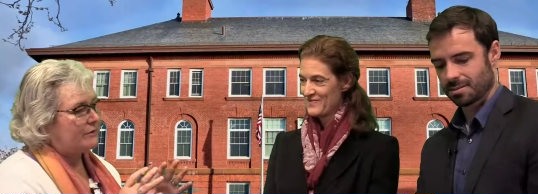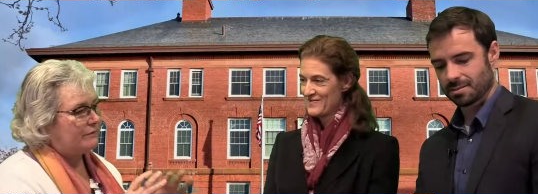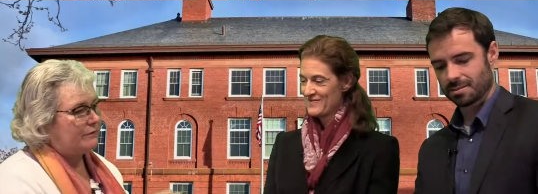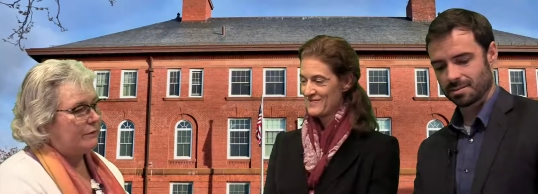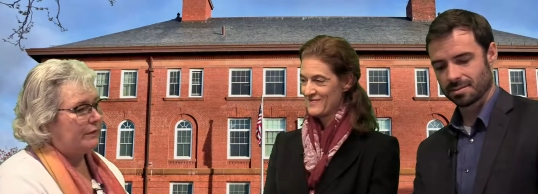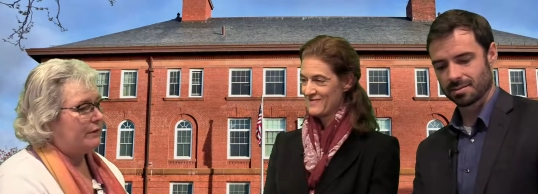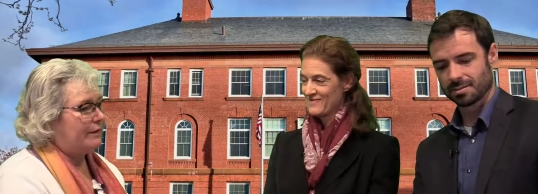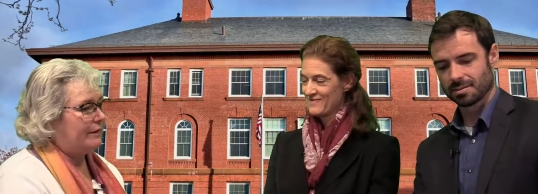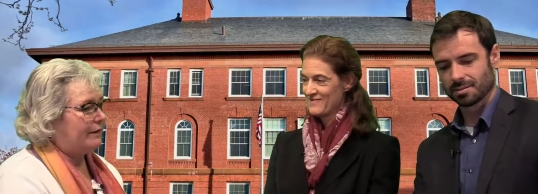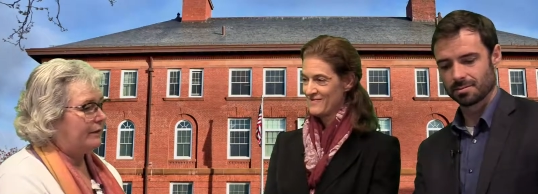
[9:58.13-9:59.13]
Speaker 1: of doing
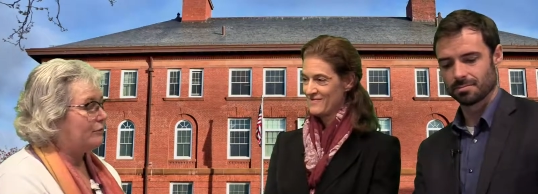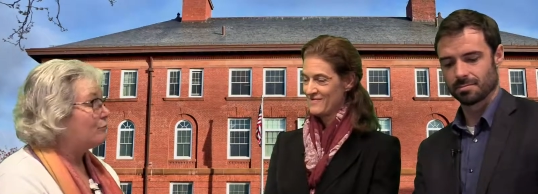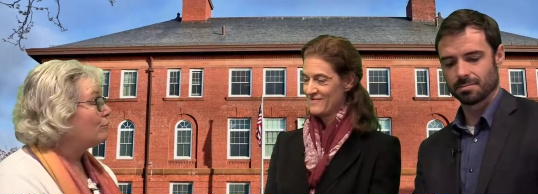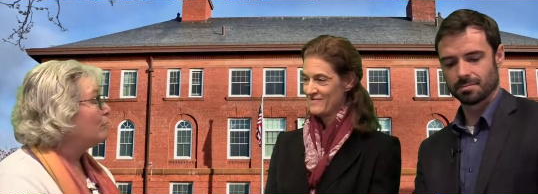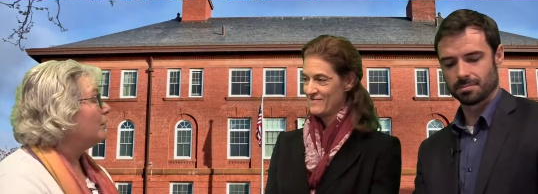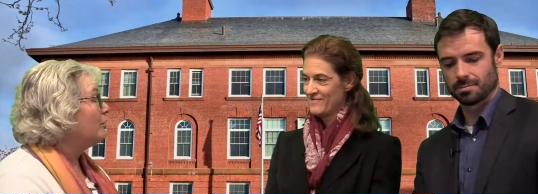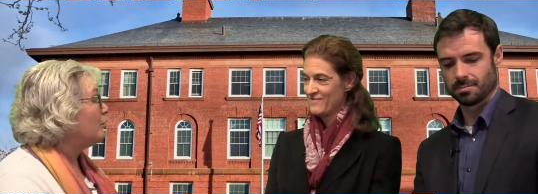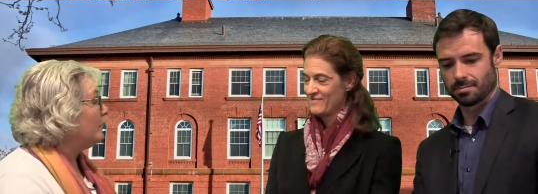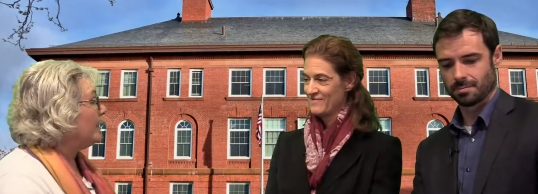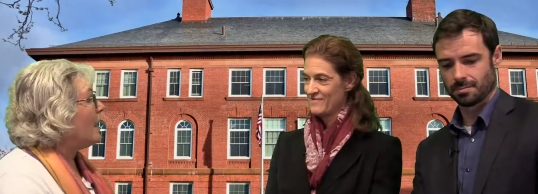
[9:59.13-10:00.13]
nothing is really,
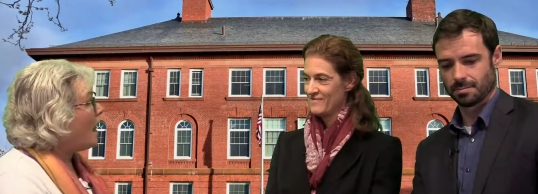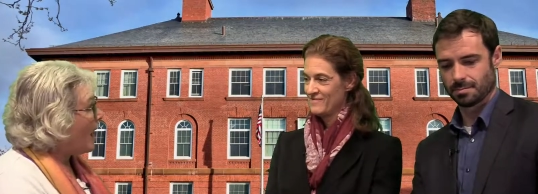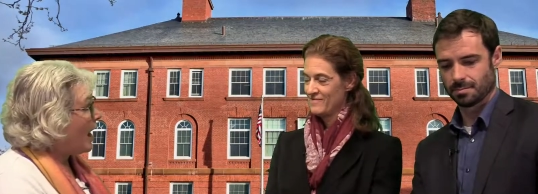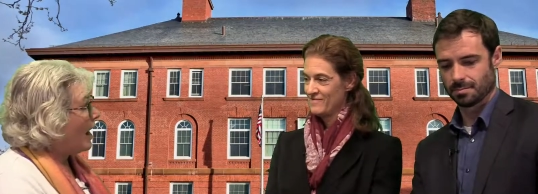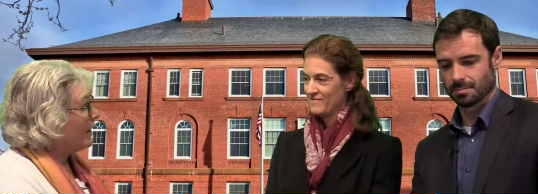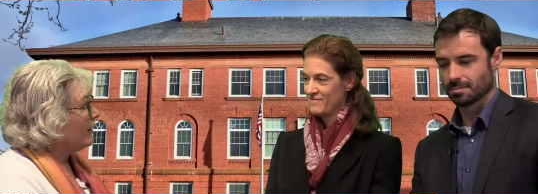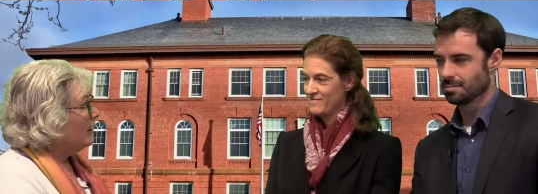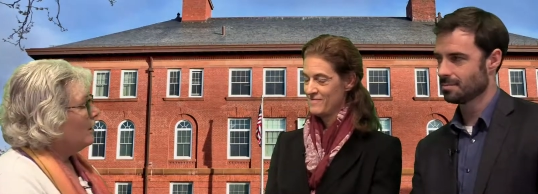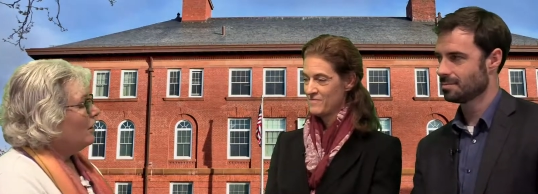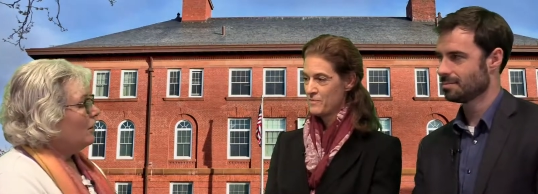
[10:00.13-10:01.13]
really high.
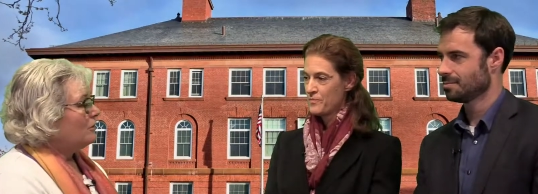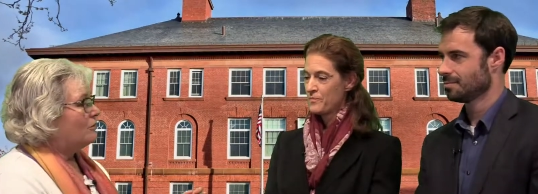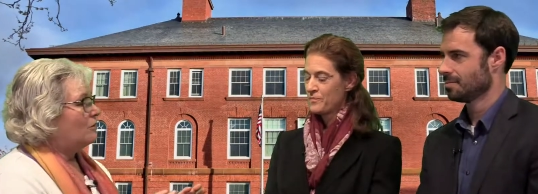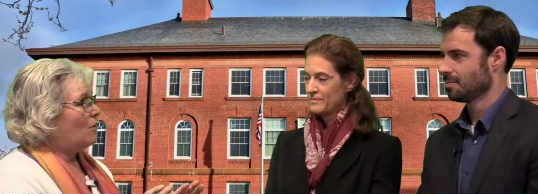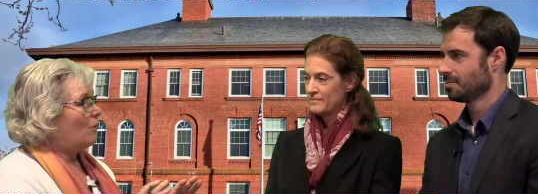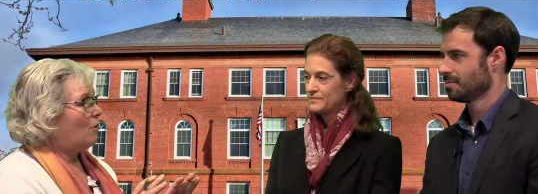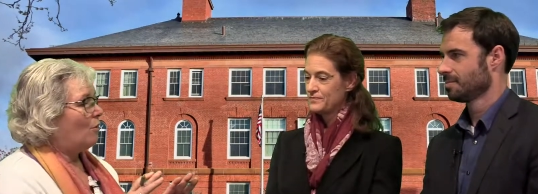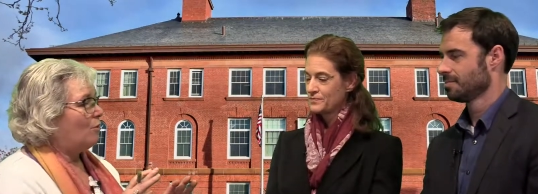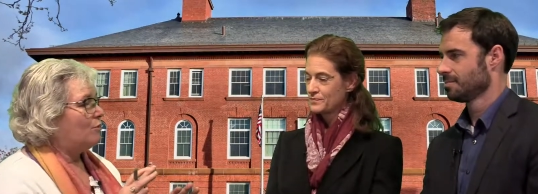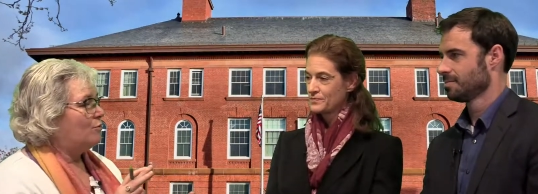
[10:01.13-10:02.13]

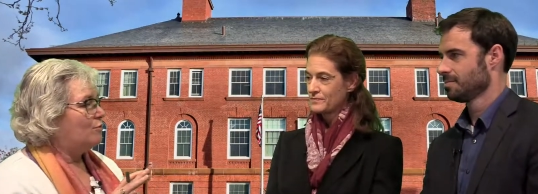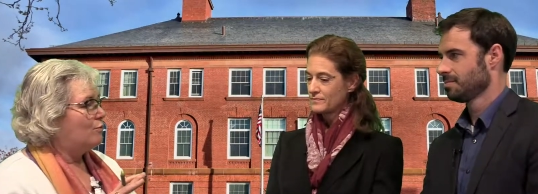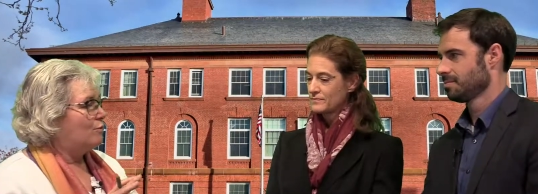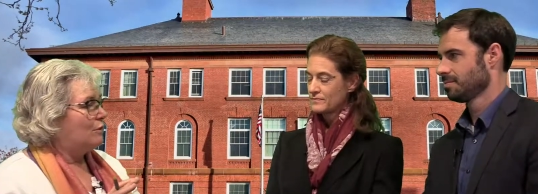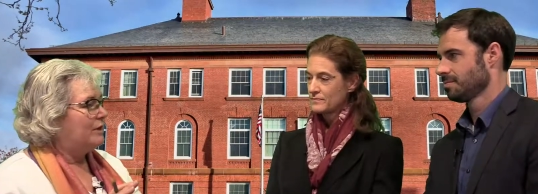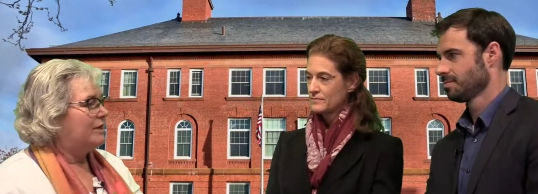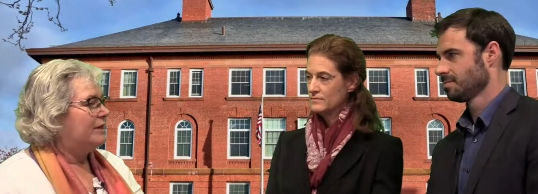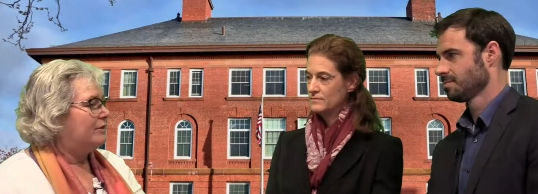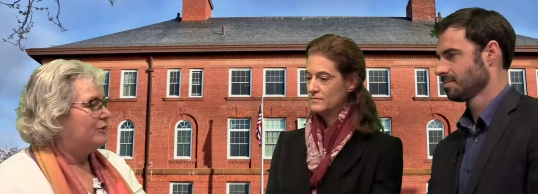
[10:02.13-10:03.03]
So you didn't